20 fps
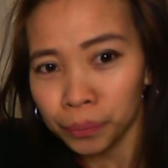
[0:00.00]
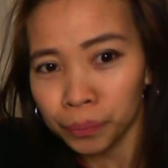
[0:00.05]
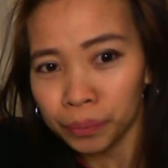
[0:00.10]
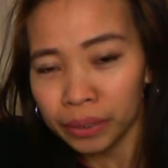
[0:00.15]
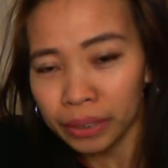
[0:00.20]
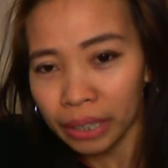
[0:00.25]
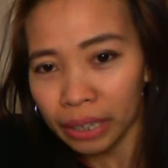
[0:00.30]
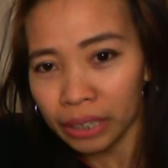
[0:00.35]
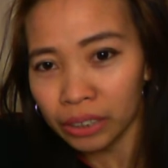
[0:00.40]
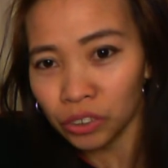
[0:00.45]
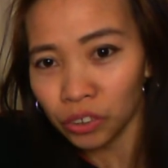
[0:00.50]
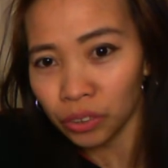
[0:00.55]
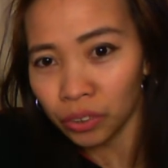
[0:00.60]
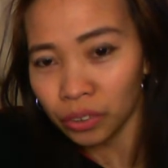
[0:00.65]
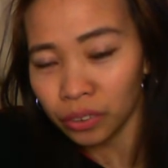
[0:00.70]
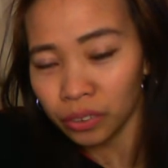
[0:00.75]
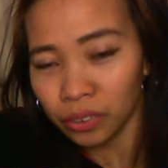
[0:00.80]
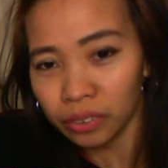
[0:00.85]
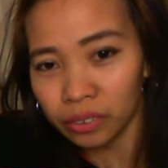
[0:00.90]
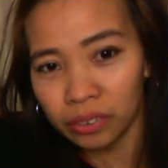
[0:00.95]
get
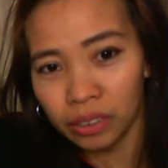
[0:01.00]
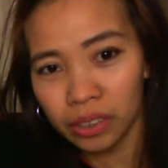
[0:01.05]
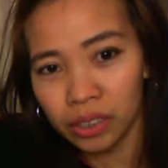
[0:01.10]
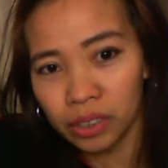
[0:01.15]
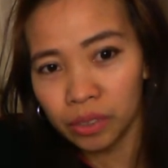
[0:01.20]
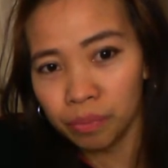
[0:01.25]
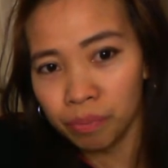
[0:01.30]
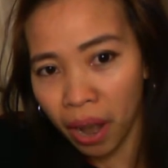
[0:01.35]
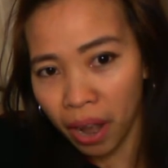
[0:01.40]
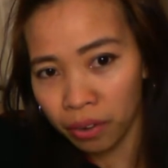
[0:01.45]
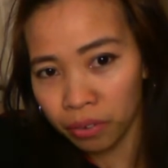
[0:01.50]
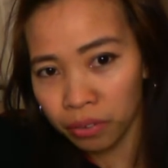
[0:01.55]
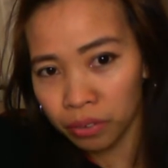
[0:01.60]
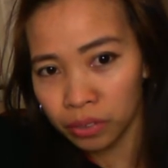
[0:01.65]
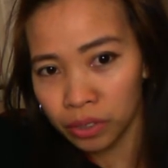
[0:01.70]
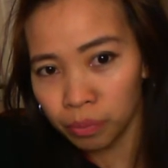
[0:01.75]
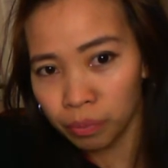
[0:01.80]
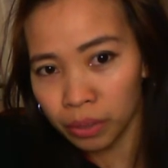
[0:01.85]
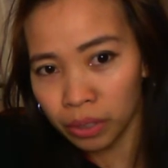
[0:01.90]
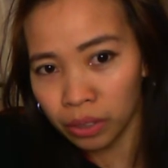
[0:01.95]
this
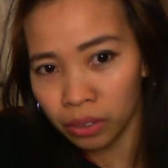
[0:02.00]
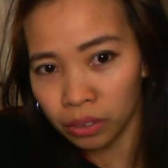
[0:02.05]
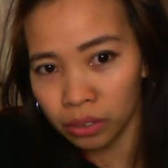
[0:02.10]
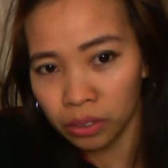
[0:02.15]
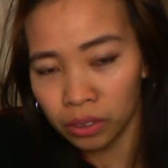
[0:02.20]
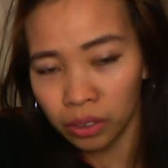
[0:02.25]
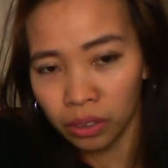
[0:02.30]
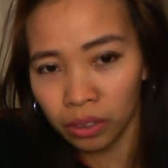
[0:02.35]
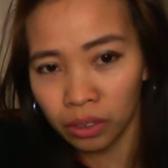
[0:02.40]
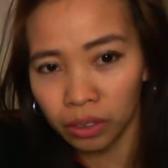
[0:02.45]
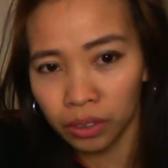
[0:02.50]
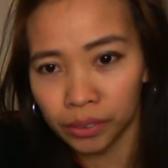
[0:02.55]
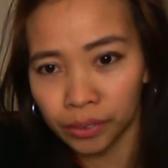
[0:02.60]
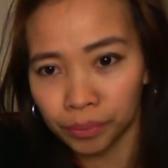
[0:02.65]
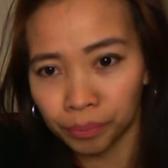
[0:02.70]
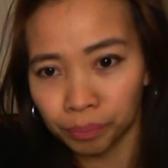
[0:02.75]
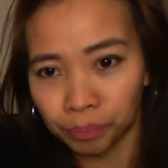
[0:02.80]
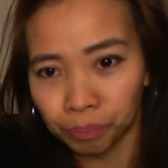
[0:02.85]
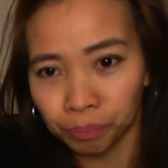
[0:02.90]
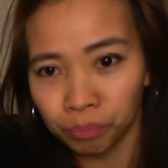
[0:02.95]
virus, because
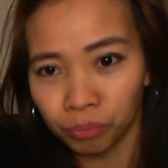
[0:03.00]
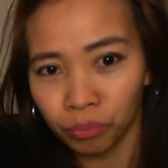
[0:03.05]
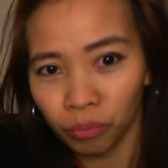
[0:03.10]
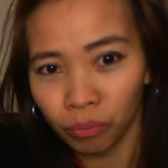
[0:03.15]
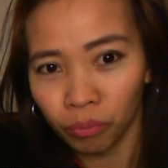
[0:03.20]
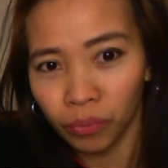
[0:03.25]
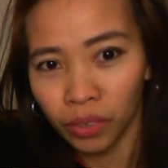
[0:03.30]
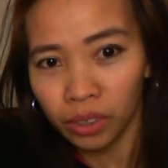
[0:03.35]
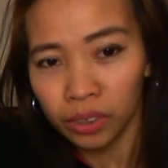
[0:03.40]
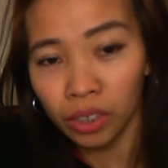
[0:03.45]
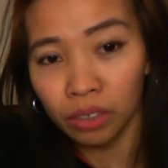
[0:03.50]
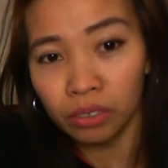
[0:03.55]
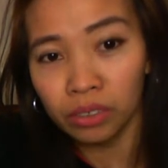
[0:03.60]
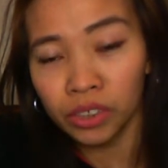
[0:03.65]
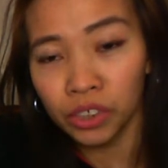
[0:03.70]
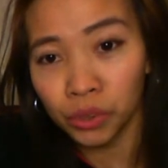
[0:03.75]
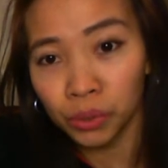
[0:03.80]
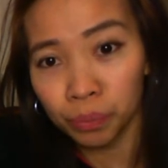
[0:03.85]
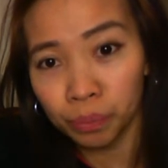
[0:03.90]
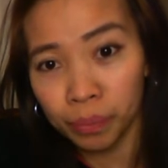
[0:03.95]
Down
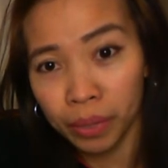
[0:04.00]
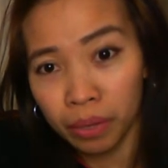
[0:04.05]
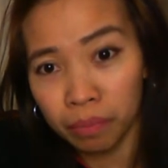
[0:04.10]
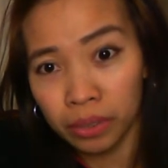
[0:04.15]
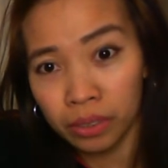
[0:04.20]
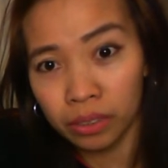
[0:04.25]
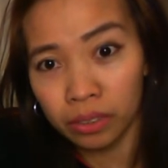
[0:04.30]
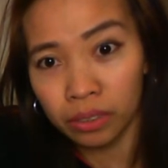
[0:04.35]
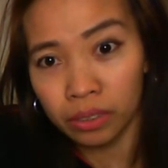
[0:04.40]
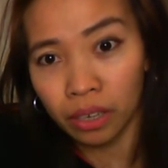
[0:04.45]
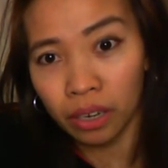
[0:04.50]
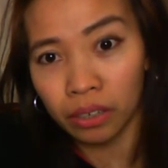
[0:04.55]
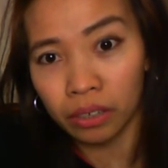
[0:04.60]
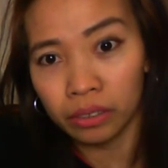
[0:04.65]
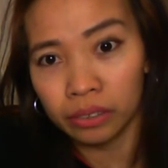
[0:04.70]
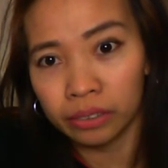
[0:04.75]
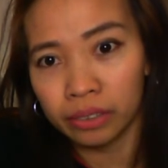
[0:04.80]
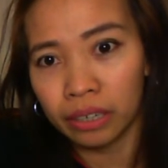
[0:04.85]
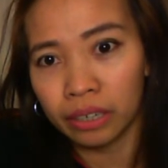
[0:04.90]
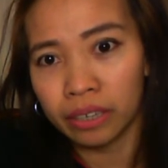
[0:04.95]
syndrome babies
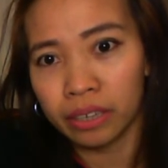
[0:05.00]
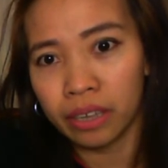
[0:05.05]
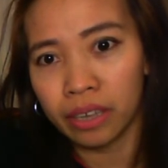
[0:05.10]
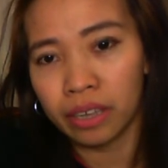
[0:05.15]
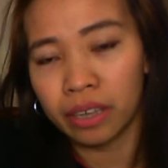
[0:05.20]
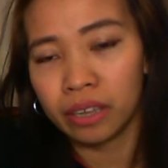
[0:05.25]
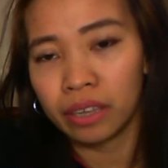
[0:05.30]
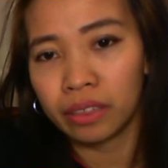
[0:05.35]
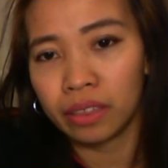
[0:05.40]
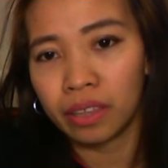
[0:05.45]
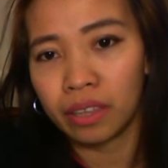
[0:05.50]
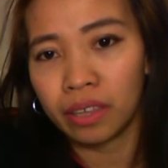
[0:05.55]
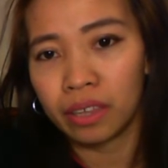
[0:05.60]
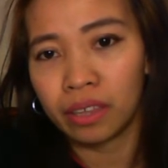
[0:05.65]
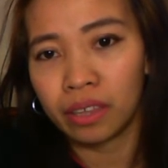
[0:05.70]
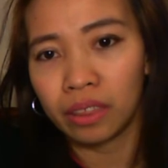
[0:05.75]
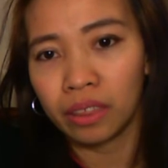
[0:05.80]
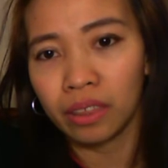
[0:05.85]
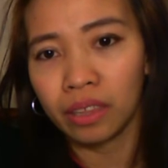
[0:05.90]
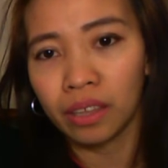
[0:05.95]
are delicate,
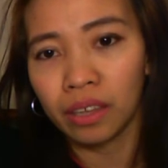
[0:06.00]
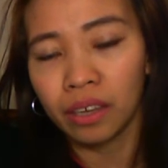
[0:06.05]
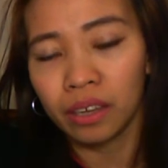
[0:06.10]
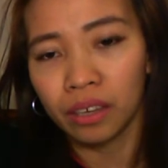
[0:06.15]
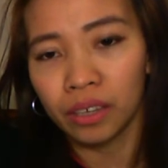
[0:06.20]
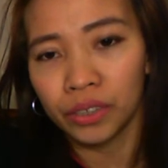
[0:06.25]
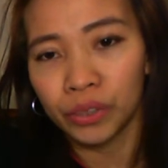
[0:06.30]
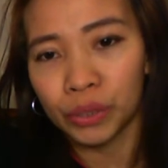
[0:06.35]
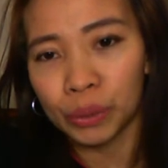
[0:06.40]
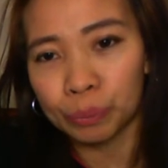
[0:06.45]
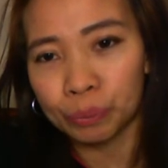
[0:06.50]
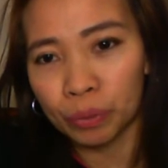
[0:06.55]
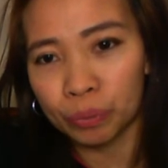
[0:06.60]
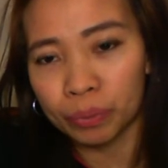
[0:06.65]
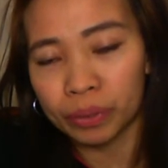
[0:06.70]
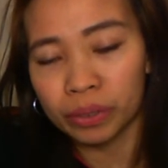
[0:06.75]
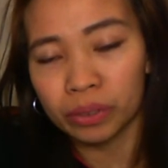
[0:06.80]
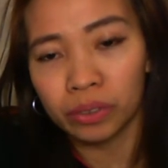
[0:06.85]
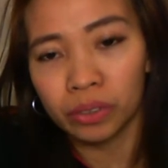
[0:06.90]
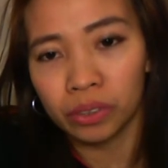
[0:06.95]
and at the
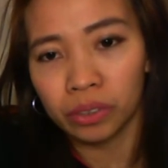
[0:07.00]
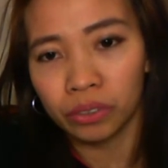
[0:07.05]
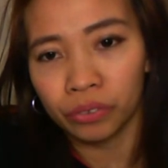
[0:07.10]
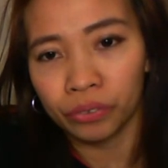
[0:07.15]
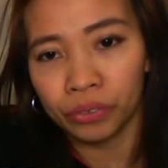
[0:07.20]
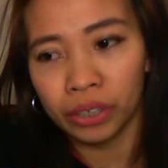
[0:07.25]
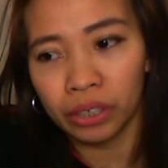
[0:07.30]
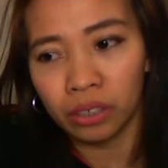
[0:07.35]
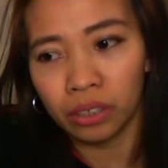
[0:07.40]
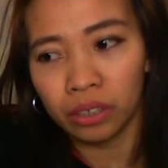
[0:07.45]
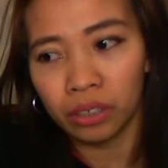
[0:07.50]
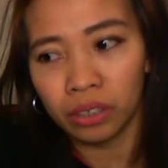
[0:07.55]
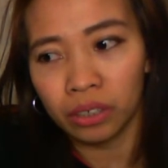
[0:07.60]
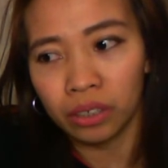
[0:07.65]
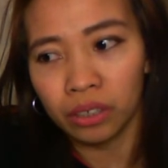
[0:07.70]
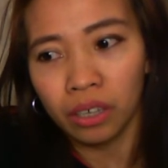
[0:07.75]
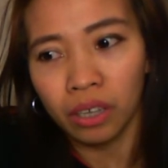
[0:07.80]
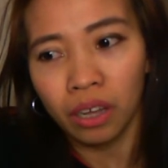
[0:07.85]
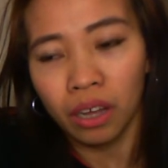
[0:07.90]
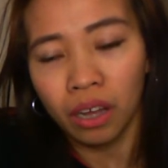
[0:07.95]
moment there's a really
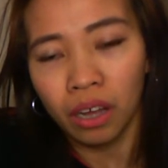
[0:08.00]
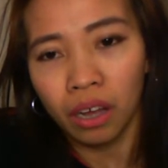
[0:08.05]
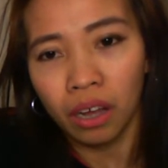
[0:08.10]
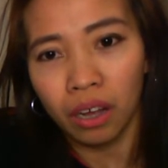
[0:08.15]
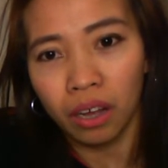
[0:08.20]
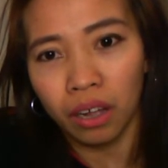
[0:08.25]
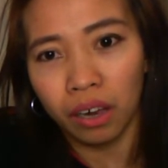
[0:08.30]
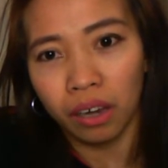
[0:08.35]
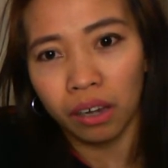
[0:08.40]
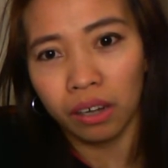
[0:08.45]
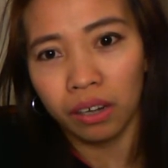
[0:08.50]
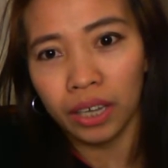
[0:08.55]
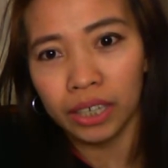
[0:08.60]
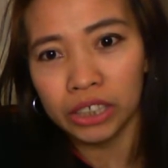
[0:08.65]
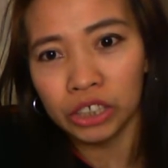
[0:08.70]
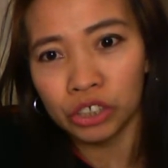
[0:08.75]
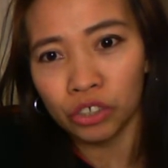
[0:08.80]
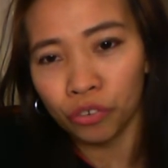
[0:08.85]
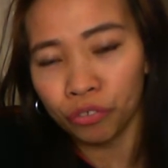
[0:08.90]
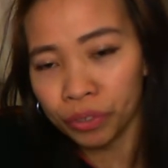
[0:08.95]

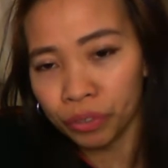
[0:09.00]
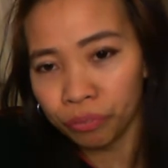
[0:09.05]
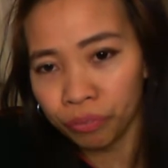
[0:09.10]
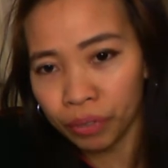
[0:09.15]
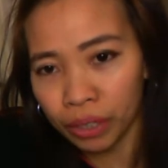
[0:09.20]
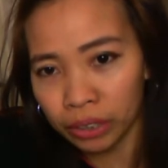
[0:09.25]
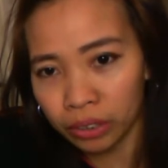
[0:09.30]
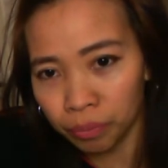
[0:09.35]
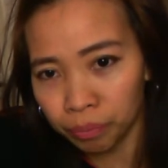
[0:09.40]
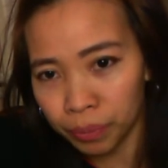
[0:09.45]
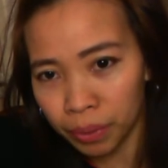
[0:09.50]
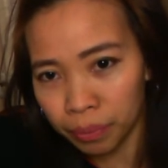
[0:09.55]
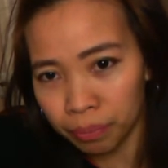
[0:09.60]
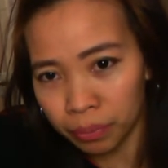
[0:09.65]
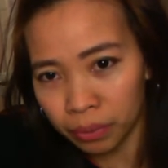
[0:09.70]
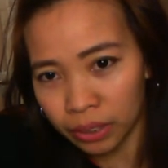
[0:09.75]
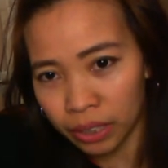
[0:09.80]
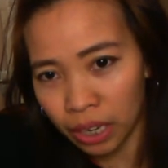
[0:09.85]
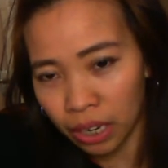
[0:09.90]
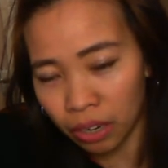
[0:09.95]
lots of infected people
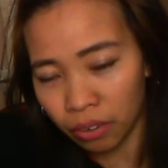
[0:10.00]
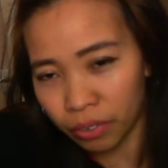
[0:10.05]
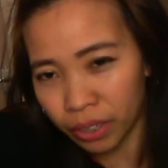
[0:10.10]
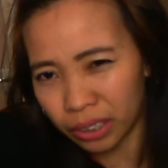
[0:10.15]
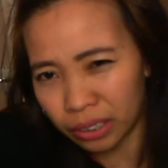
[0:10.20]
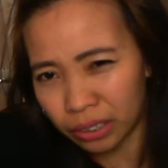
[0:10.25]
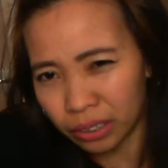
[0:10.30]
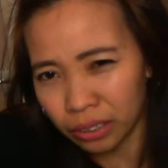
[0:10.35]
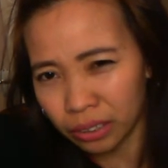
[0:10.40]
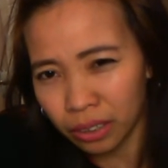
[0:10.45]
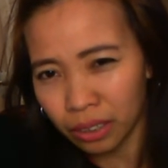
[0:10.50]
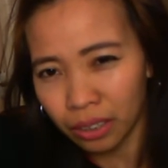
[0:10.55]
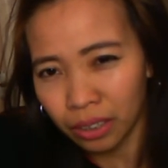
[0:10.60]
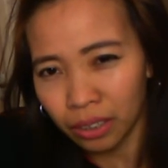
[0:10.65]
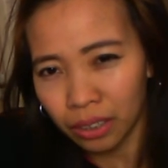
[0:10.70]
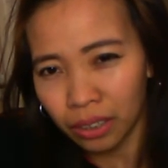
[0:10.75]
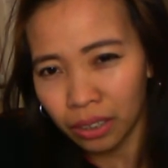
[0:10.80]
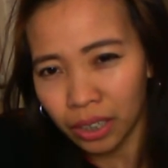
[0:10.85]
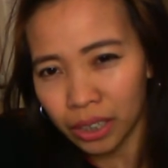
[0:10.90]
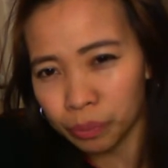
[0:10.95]
now, and
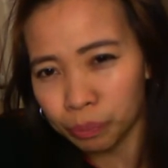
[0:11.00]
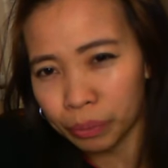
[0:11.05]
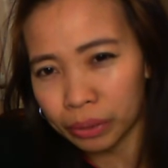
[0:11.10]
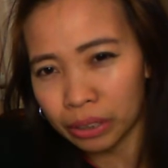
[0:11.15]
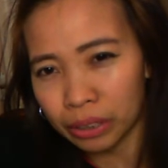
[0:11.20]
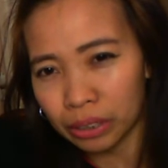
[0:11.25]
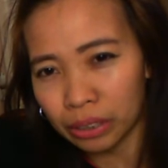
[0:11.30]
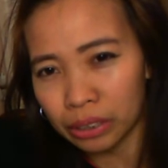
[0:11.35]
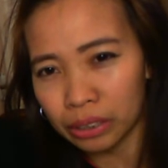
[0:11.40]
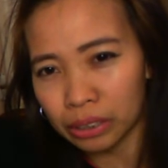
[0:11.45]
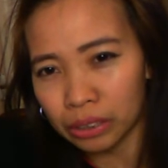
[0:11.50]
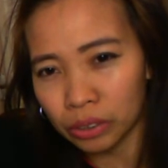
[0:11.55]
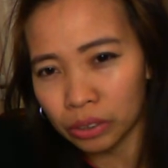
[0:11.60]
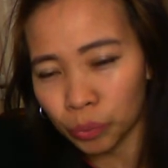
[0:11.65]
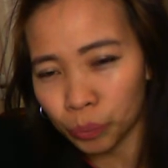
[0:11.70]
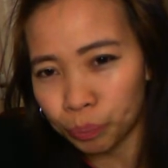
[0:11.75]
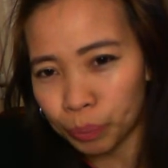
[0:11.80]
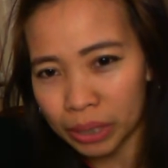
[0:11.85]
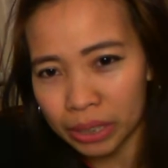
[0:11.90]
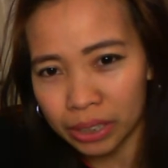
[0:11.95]
hospital is so
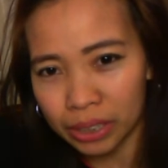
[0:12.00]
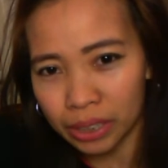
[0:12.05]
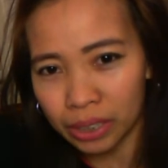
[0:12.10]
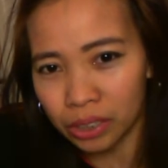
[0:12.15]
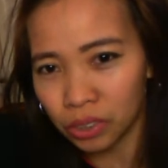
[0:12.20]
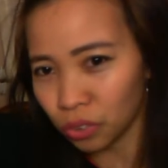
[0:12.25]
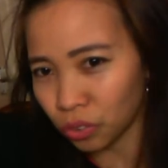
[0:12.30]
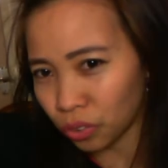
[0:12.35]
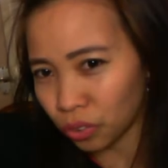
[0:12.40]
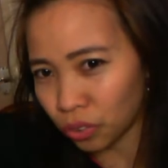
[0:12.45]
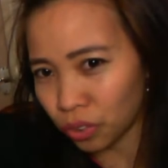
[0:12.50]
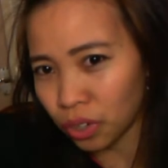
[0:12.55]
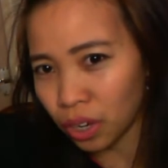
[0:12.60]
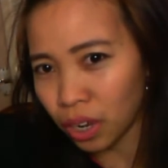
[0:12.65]
busy. So